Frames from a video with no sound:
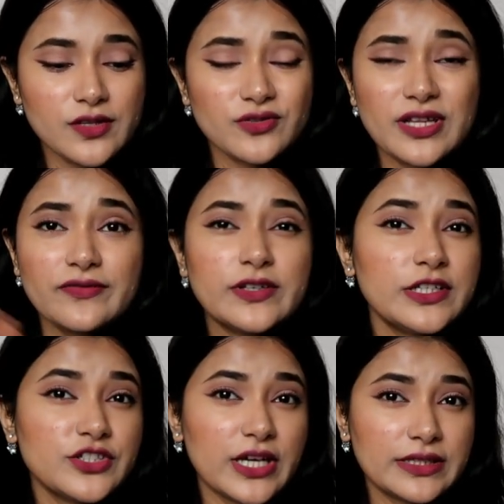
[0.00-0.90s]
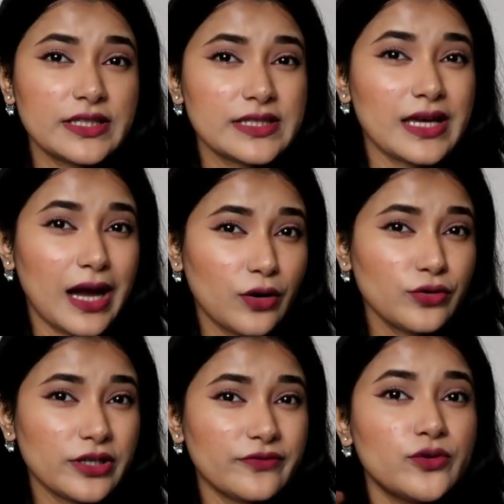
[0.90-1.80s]
So definitely check this
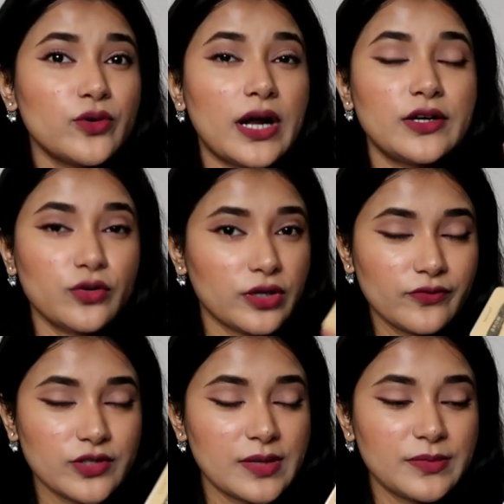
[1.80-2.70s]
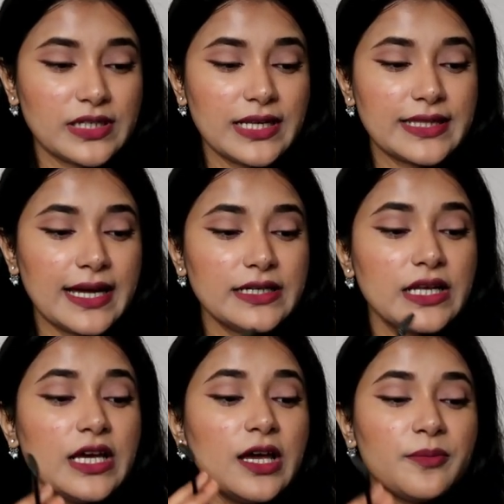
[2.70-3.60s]
out if you are looking for something like
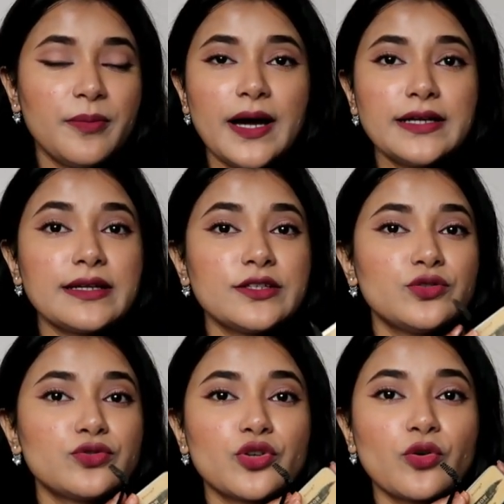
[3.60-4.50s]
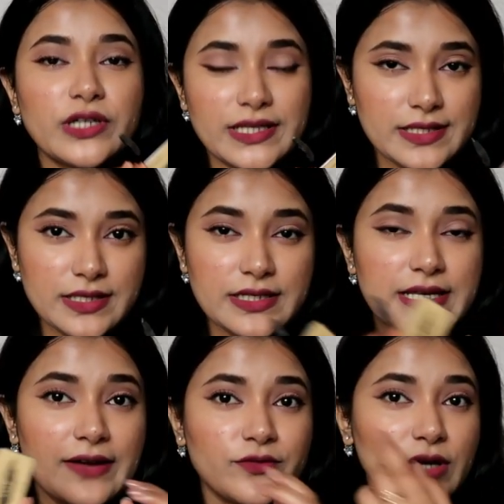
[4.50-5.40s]
that. But you don't necessarily
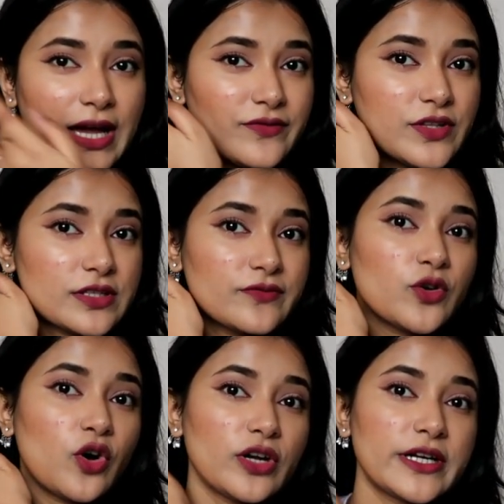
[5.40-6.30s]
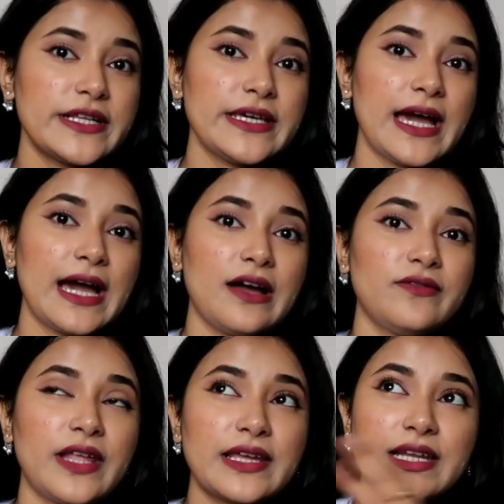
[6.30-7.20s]
have to have this. If you already
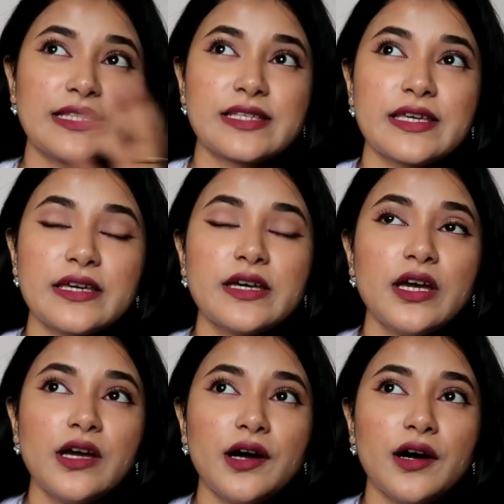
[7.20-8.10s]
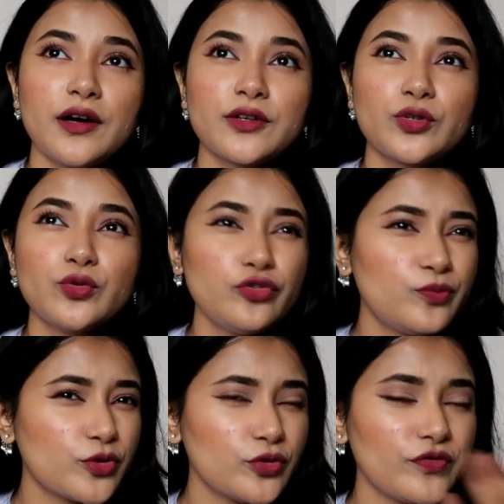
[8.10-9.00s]
have, like, let's say Goof
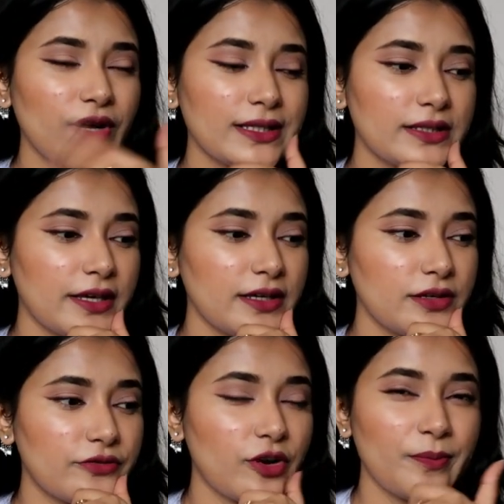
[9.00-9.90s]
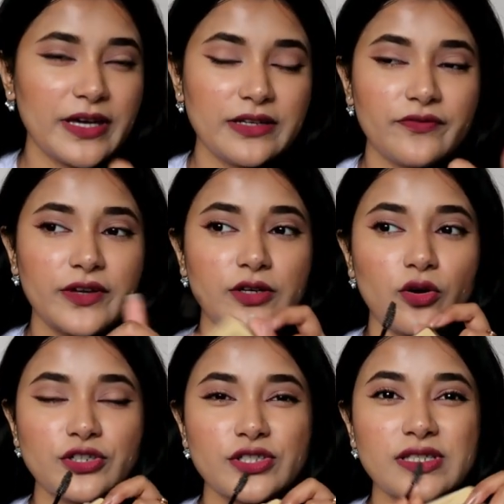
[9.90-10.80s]
Proof, I think, from Benefit,
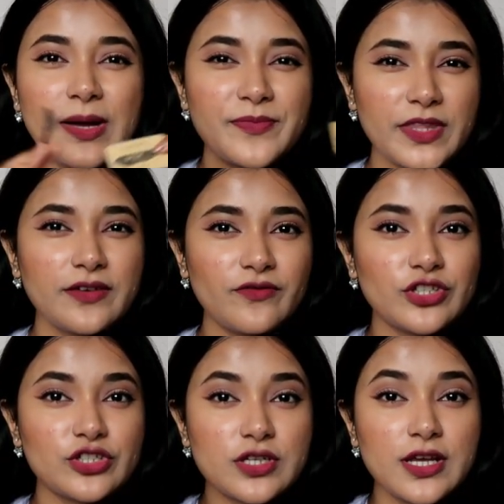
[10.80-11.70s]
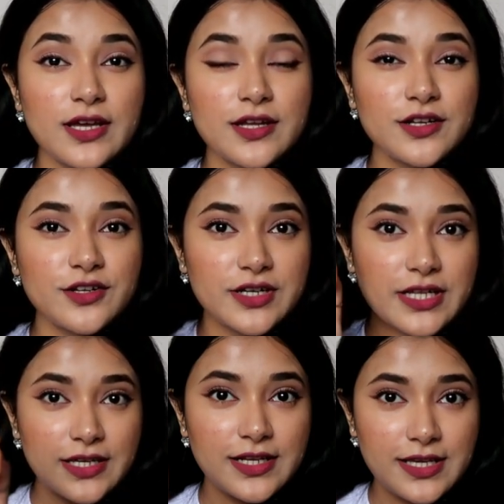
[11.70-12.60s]
or just something which
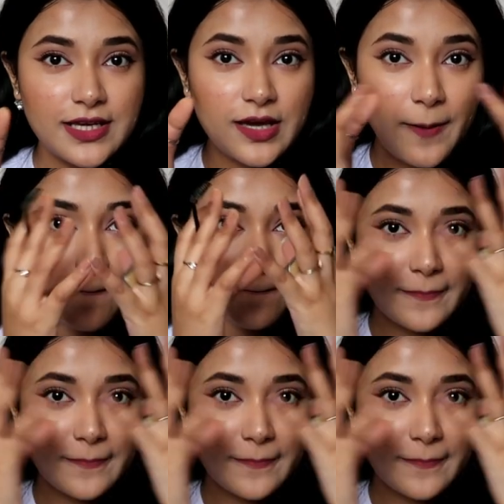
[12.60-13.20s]
really,